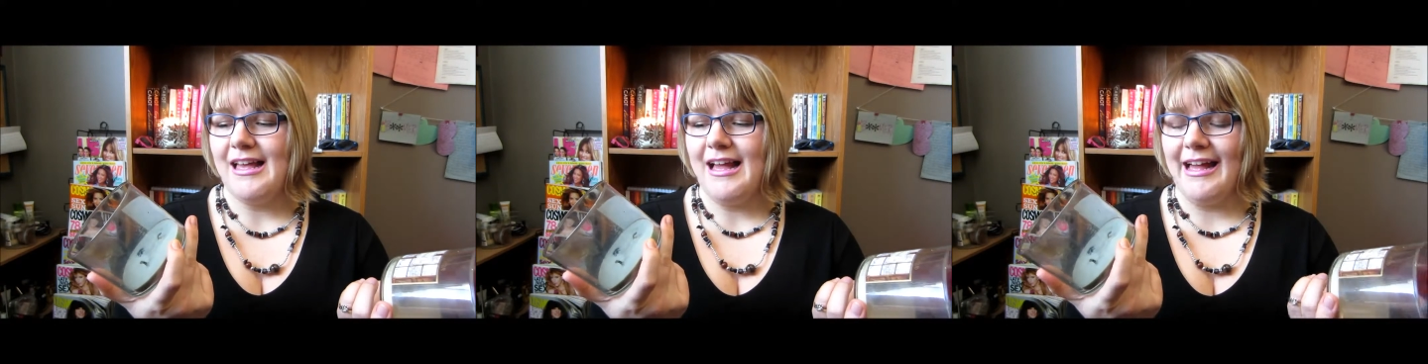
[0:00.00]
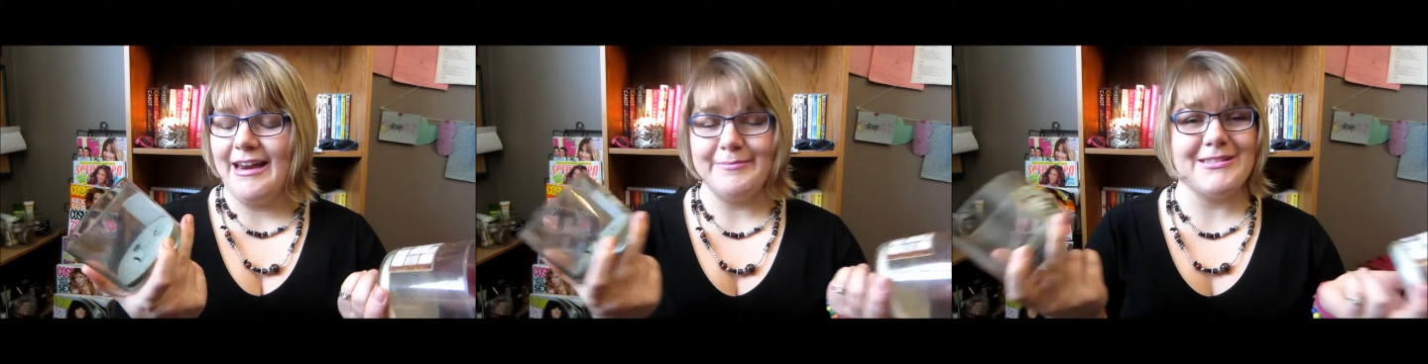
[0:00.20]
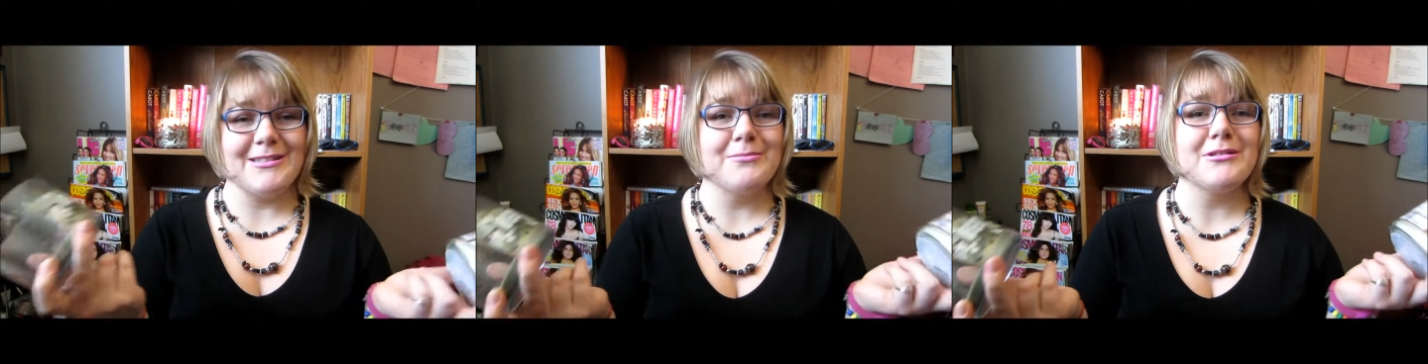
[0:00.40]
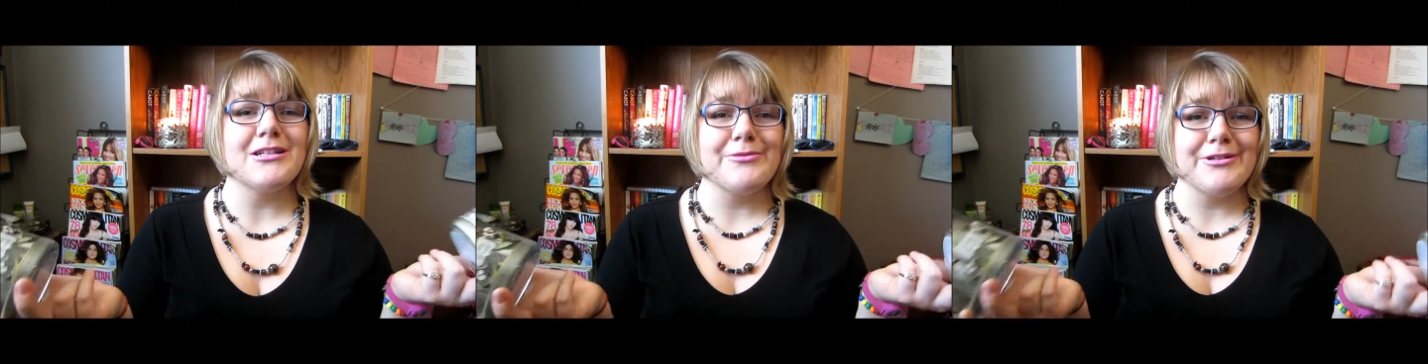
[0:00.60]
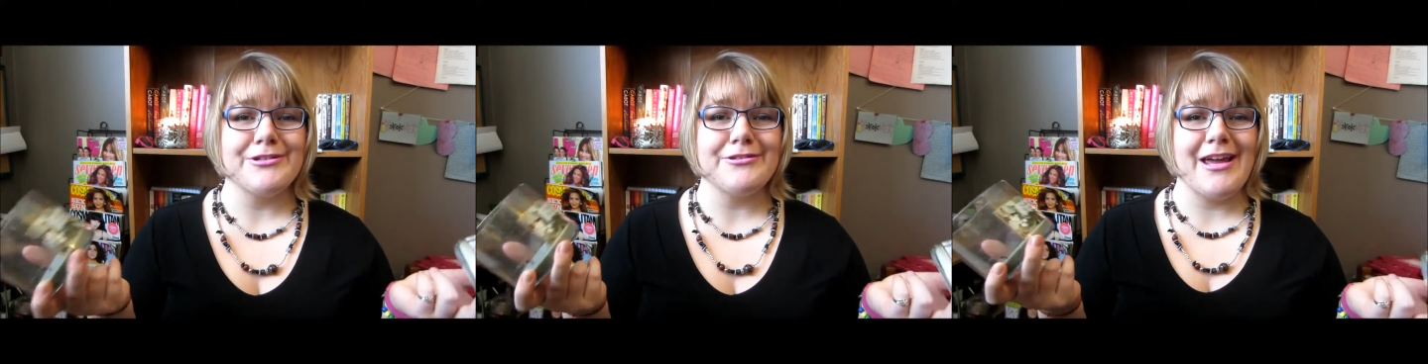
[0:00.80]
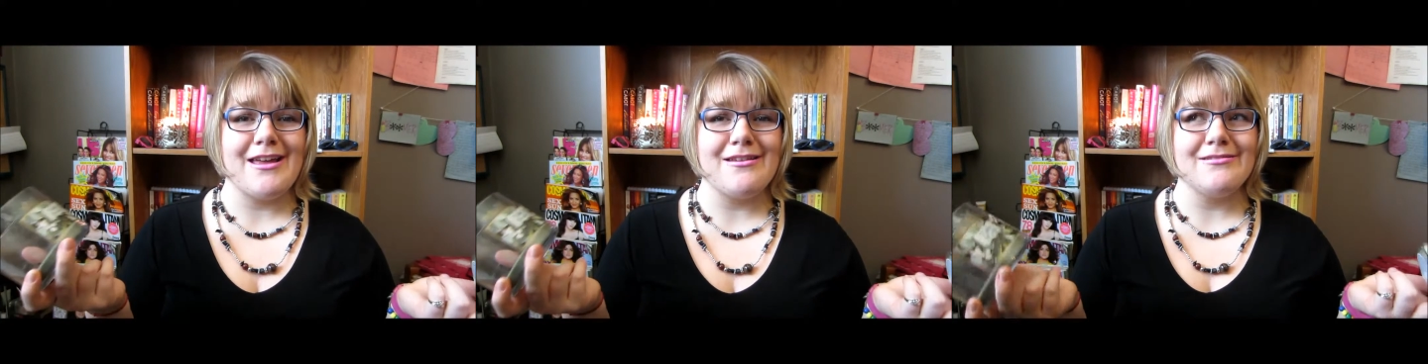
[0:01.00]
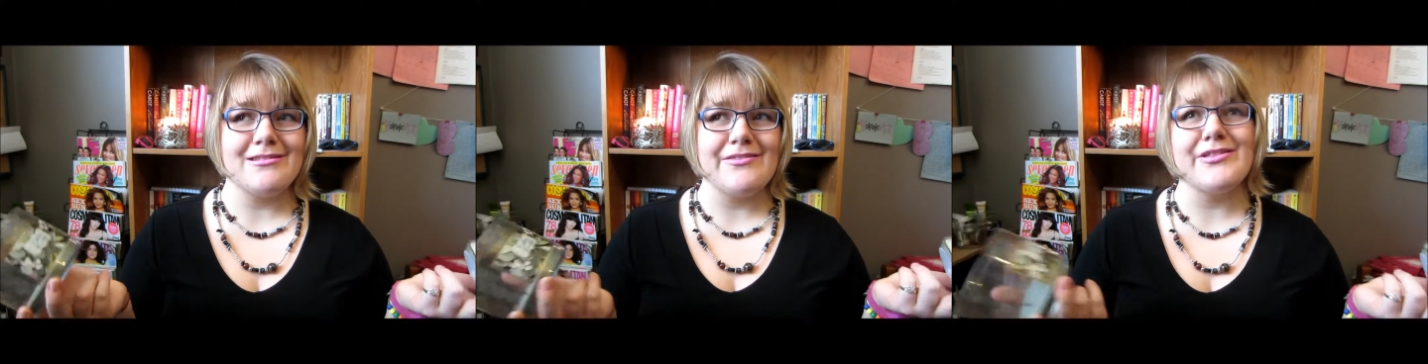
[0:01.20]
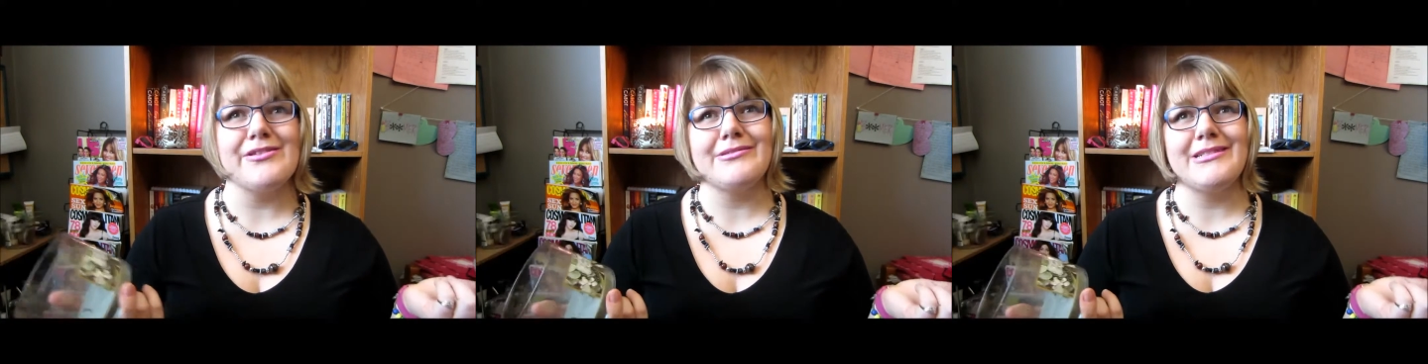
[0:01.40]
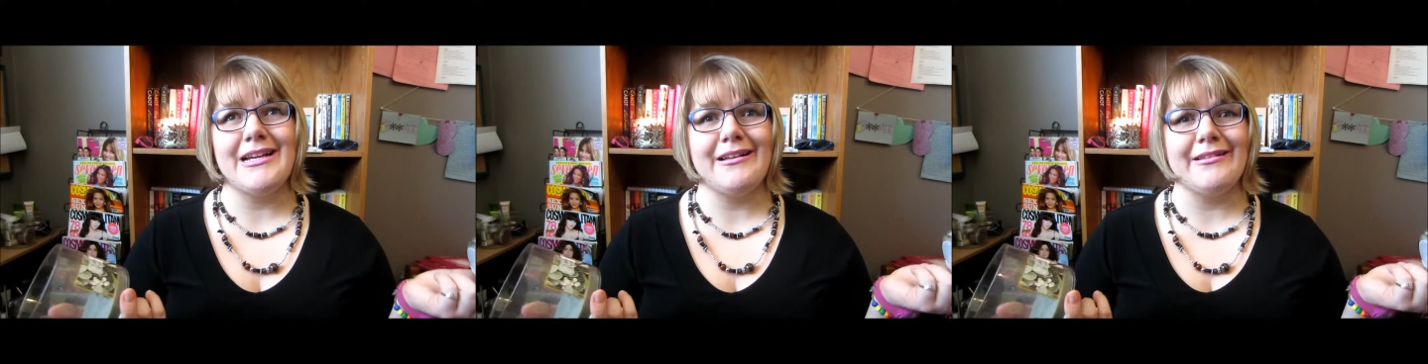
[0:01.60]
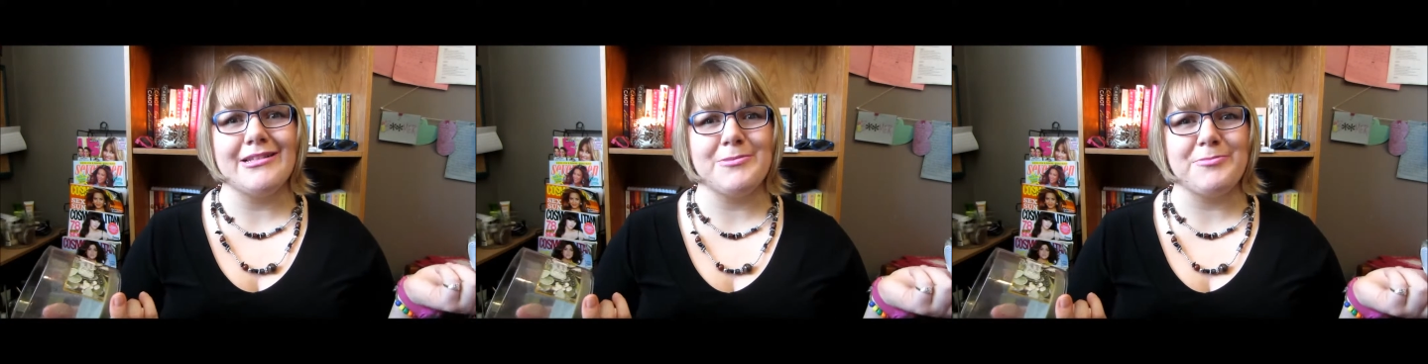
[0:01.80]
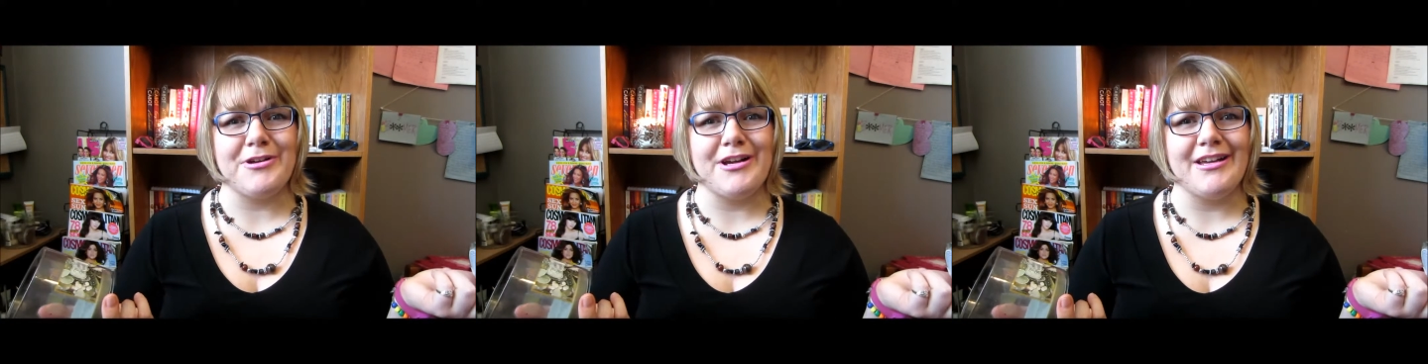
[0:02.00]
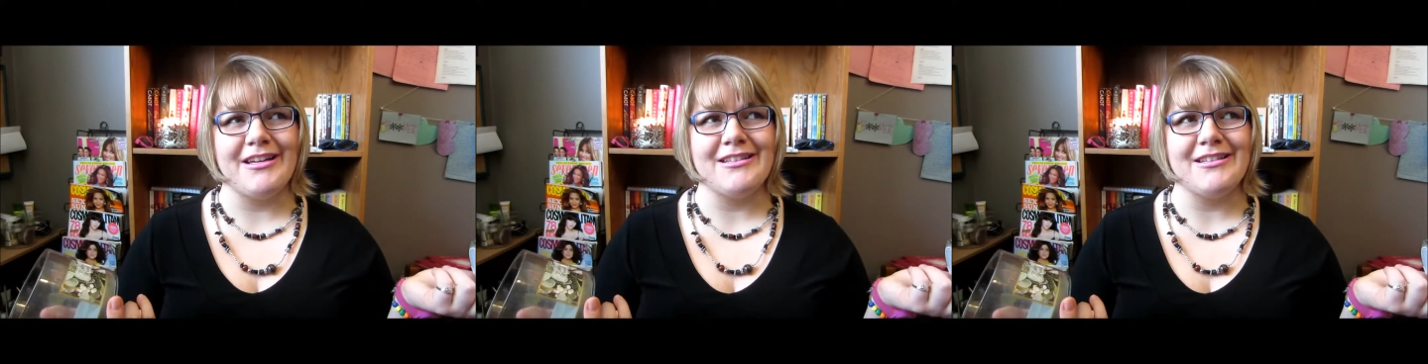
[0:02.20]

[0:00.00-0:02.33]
And I'm still burning winter candles even though it's technically spring.